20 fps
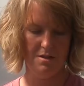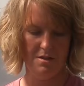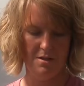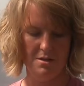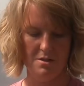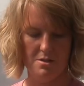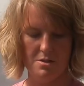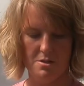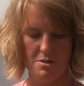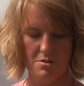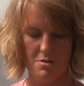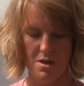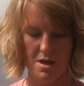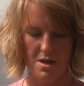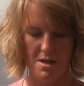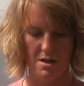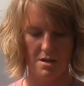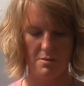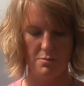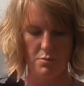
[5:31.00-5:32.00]
and so
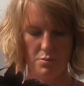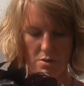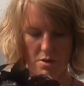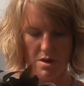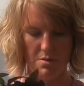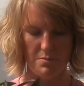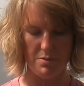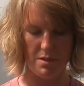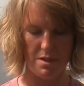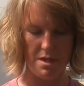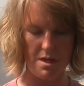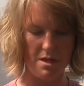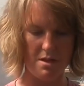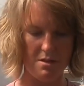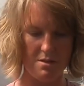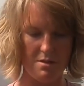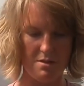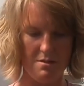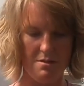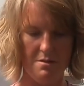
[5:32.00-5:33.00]
I can
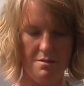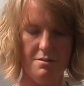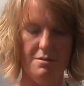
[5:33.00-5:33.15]
propagate